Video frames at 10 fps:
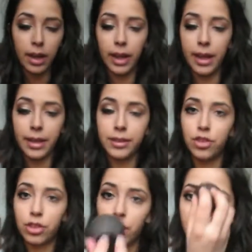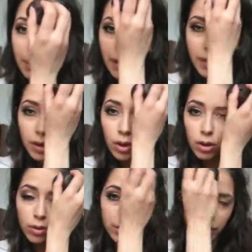And just apply that
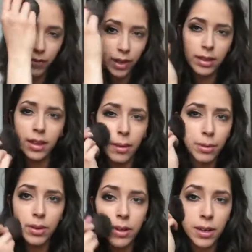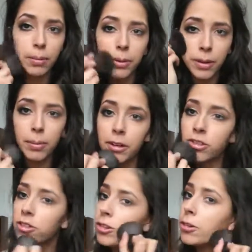all over your face. I'm using a kabuki
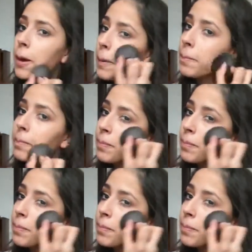brush to do it.